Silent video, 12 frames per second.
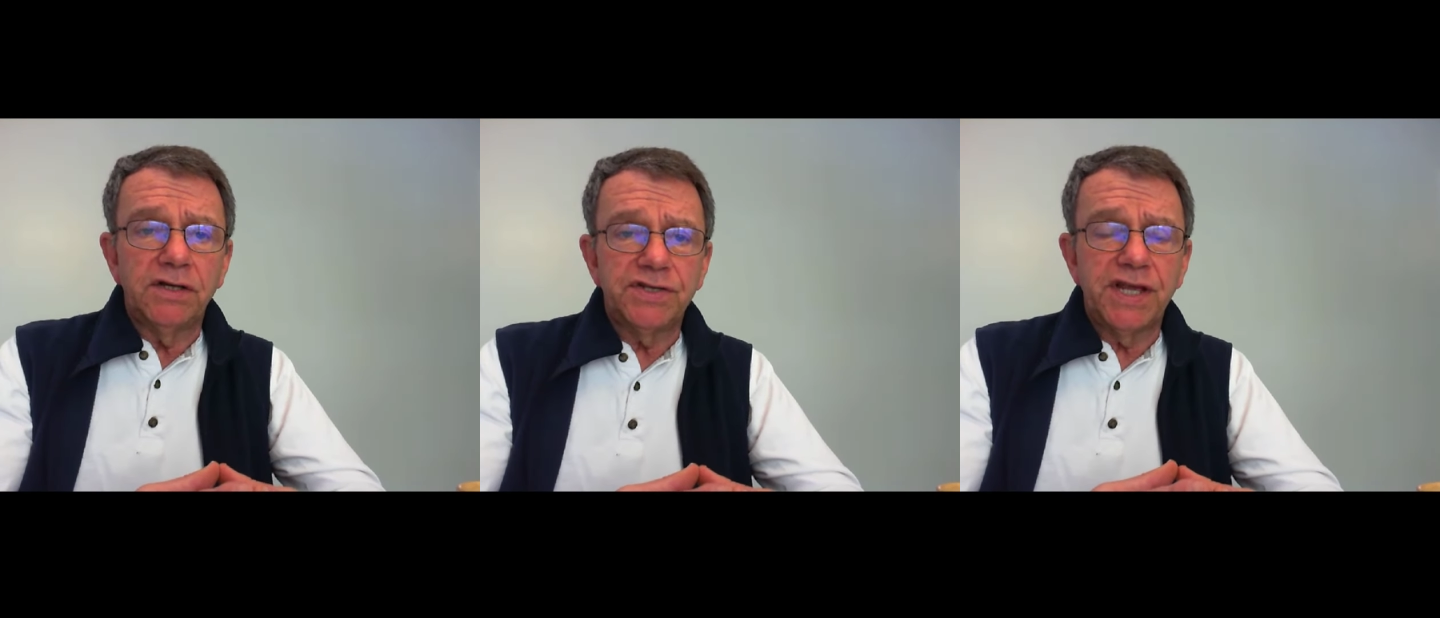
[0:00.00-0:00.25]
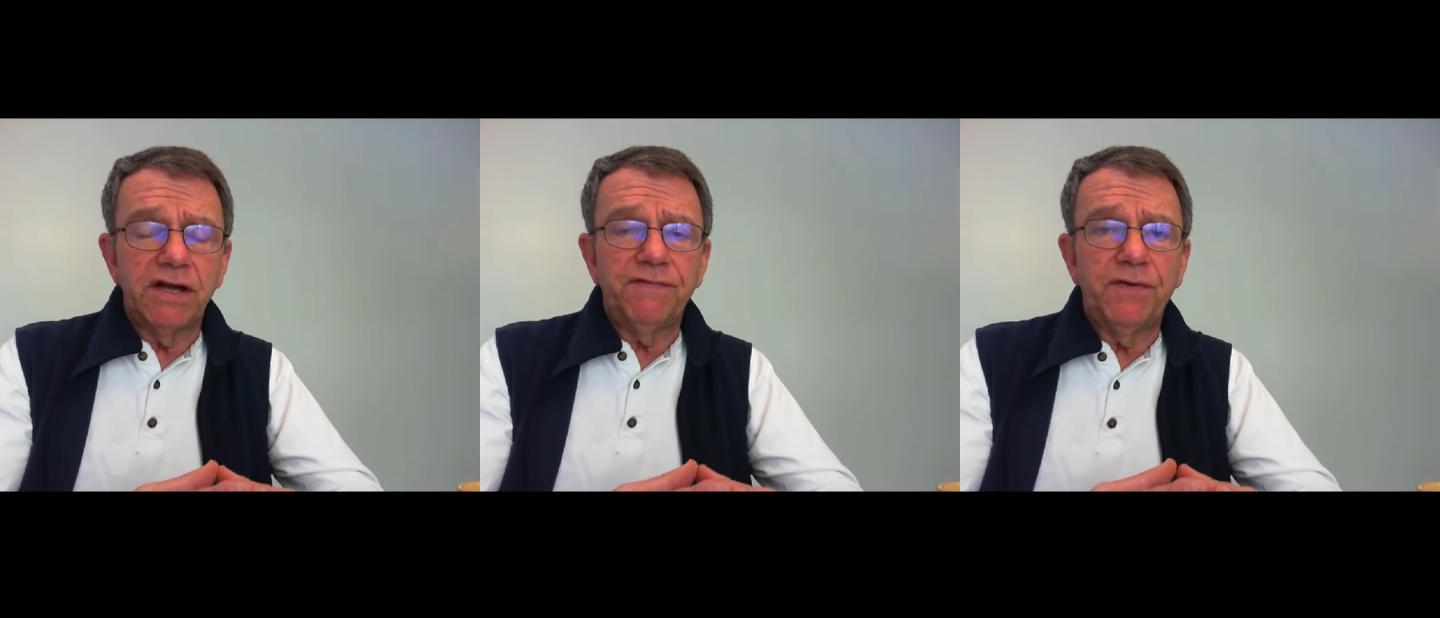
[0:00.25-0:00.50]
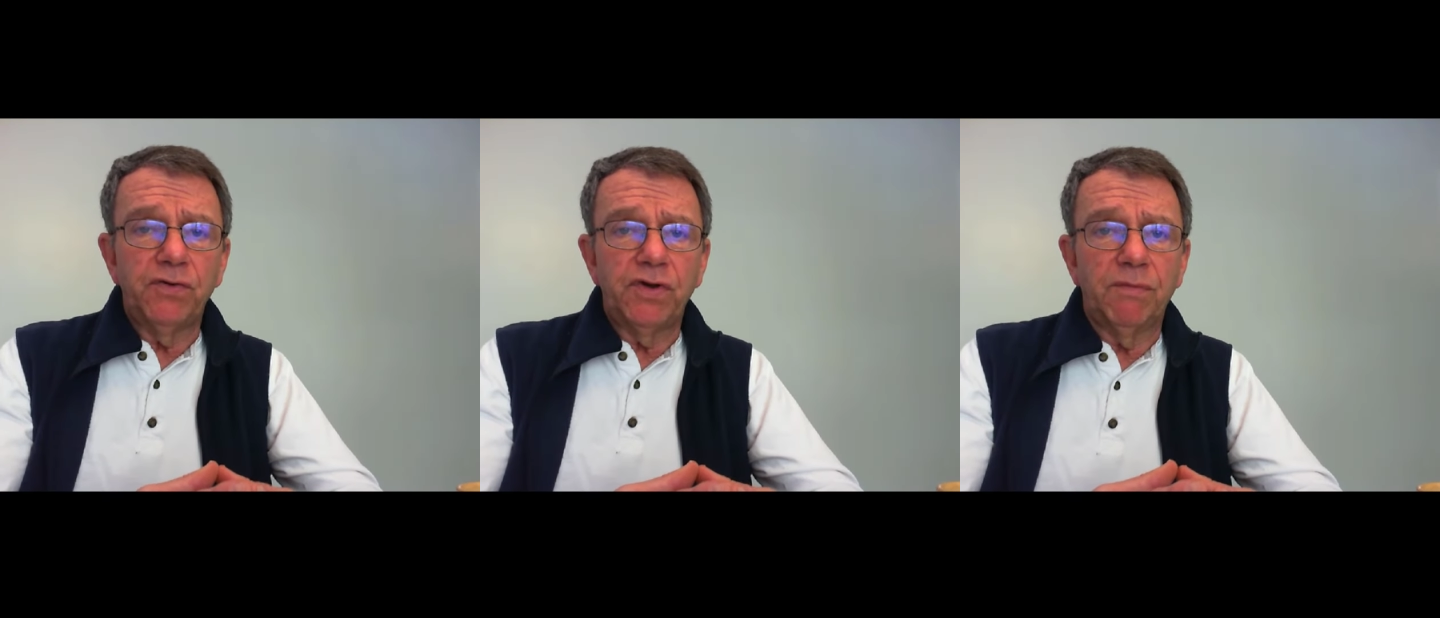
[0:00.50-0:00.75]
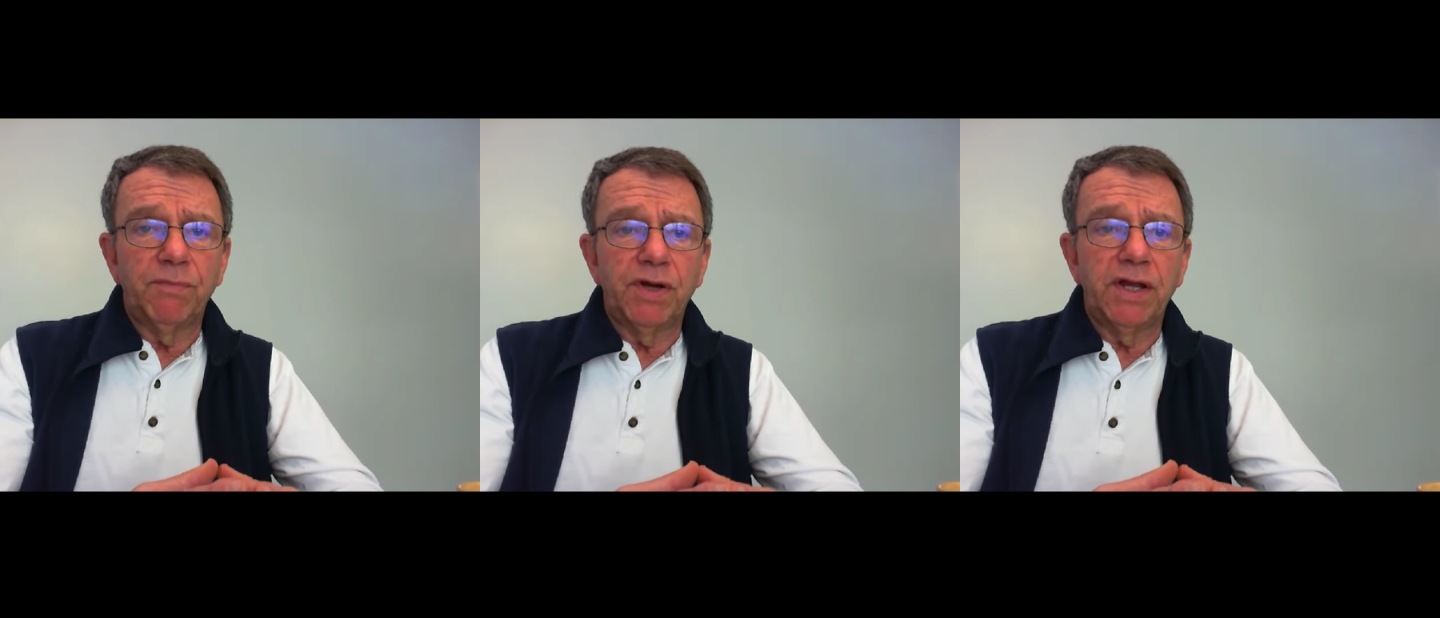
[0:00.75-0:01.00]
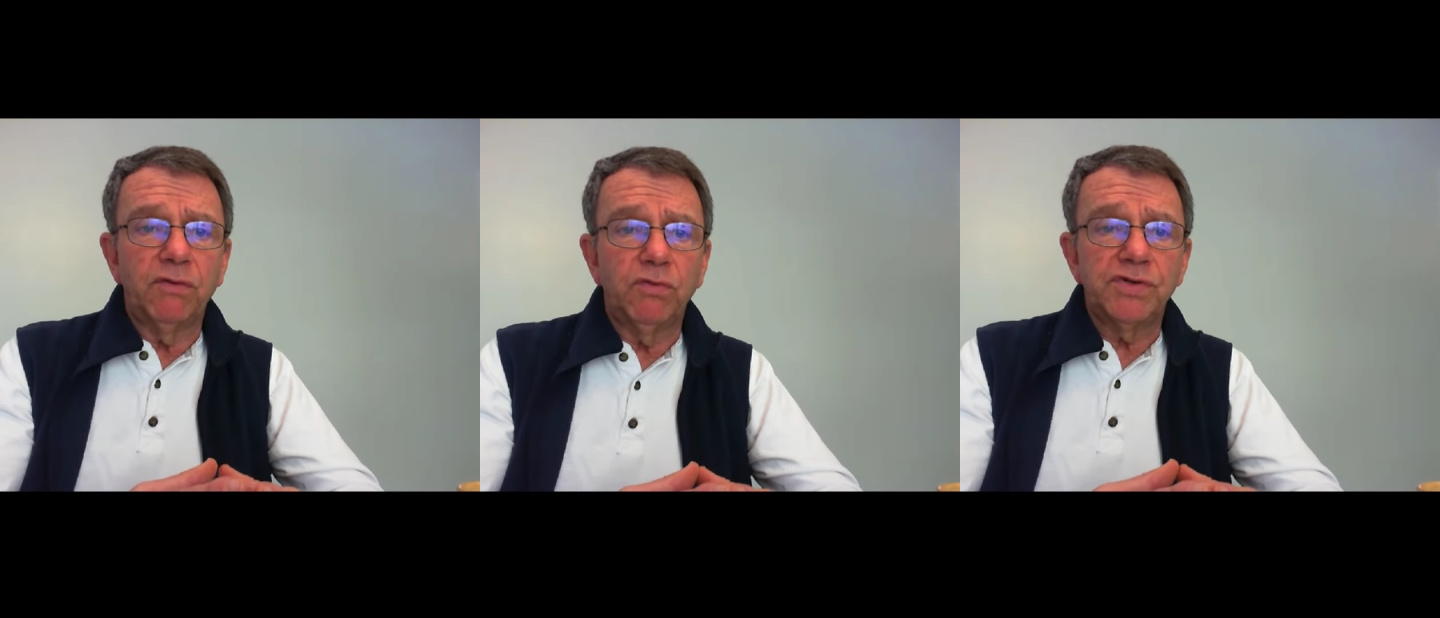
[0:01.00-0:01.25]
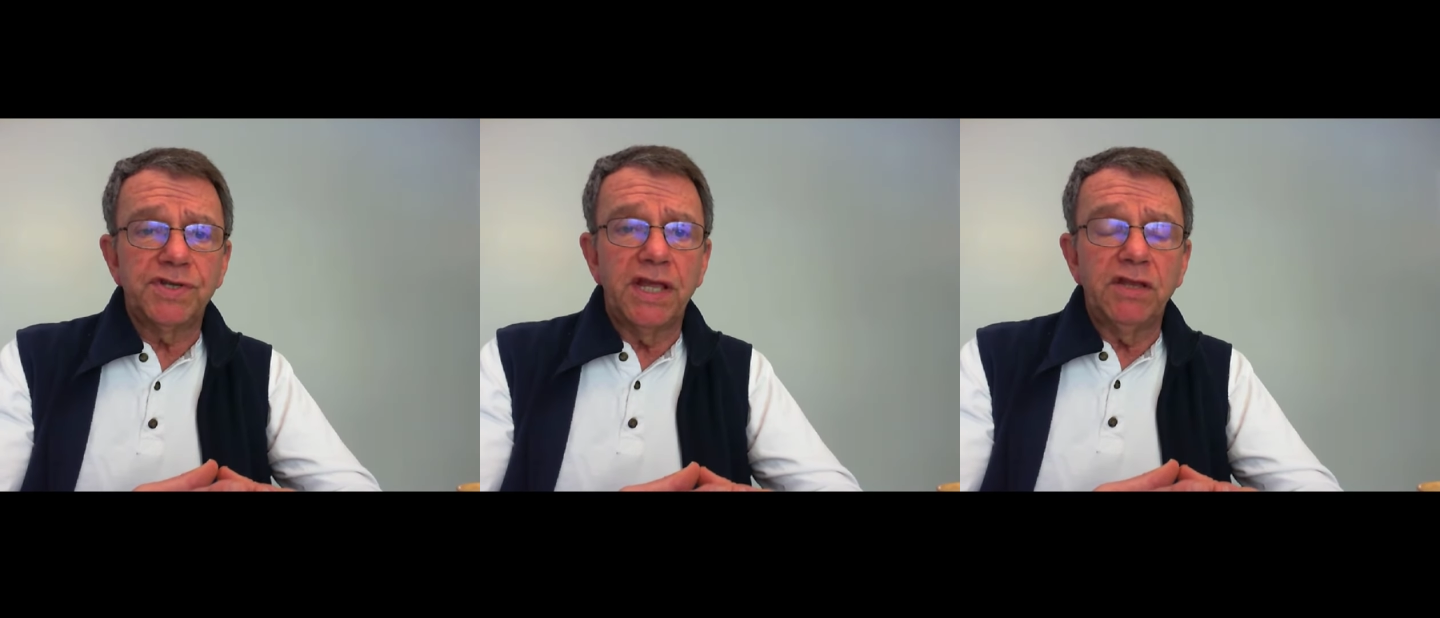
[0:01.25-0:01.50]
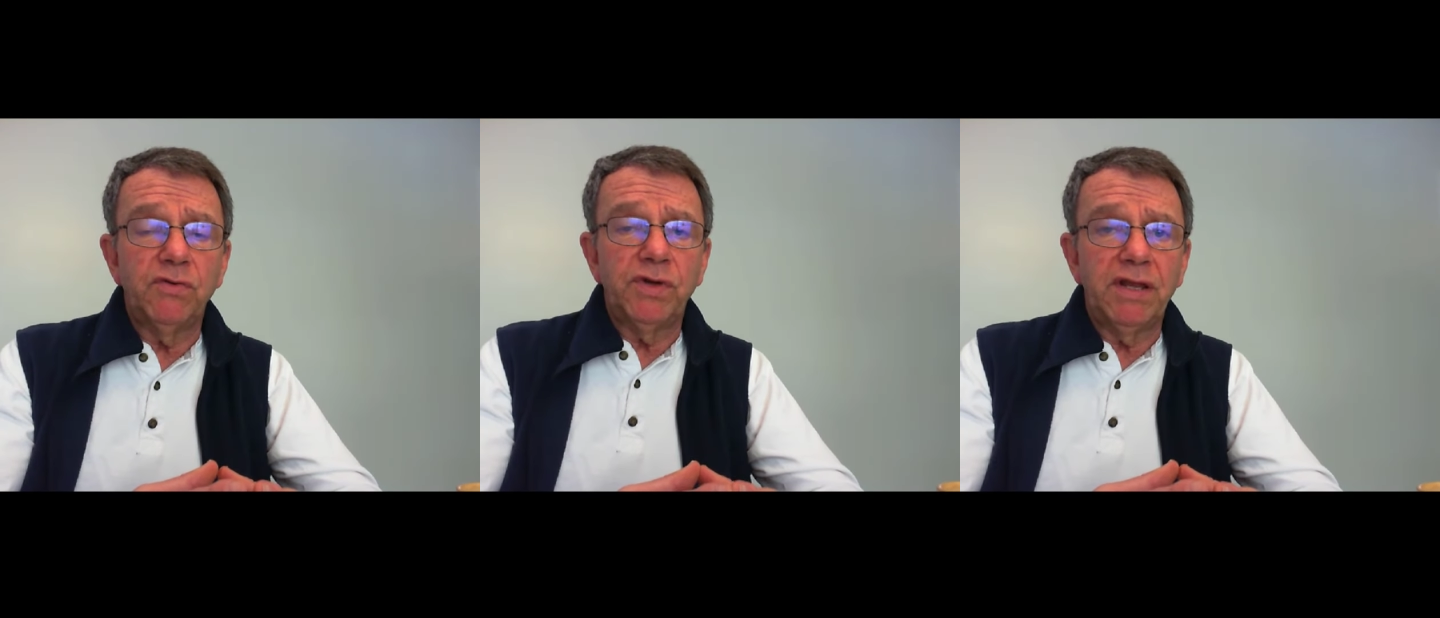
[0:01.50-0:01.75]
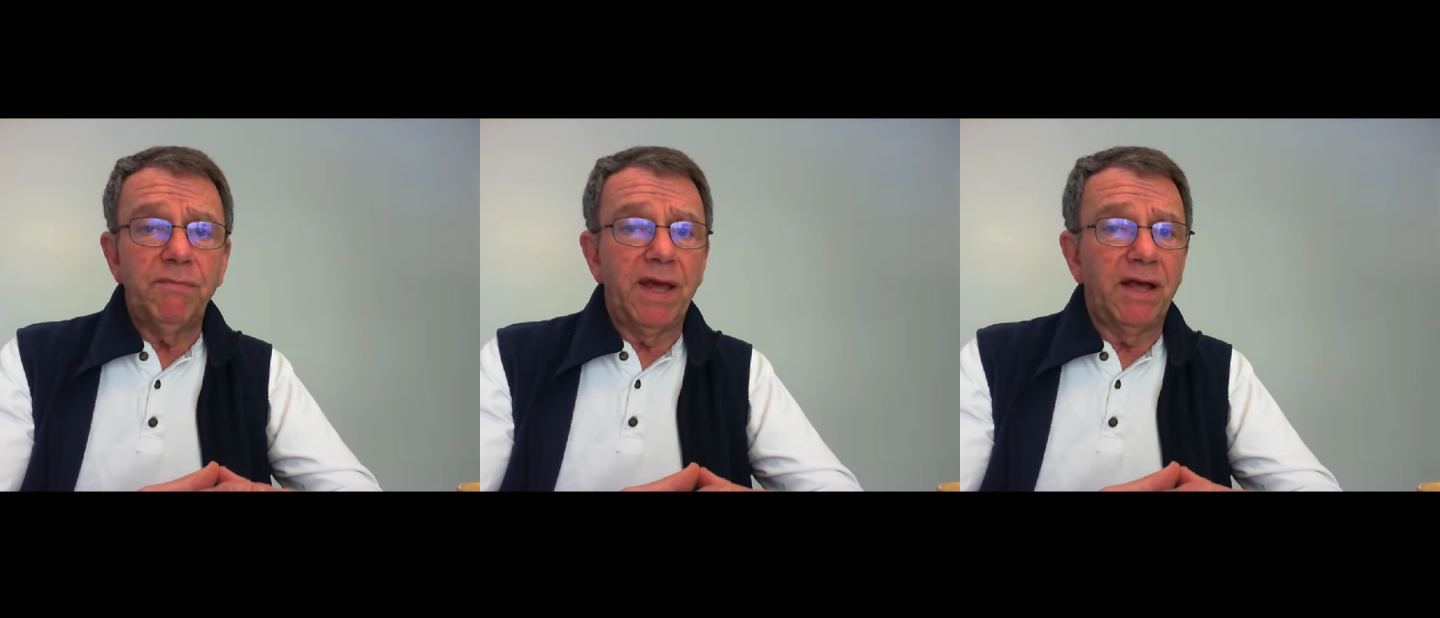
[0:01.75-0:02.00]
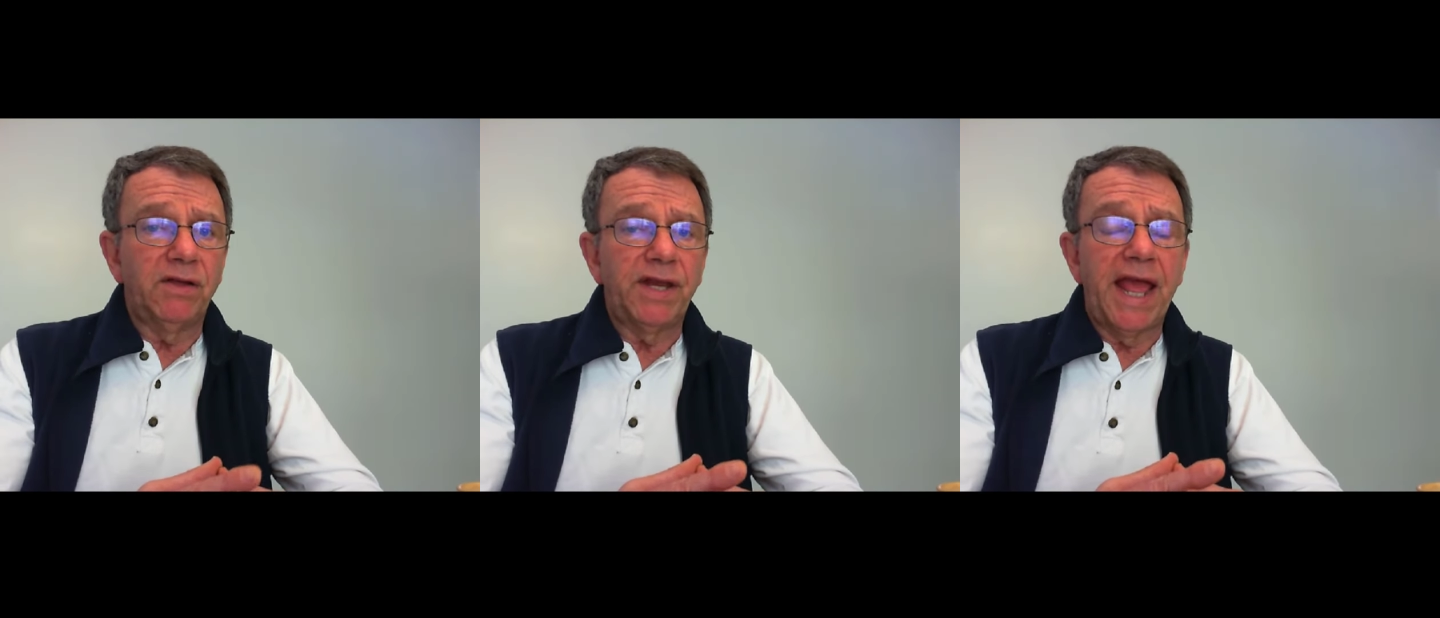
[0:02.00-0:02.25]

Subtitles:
cell phone number, it will send you an email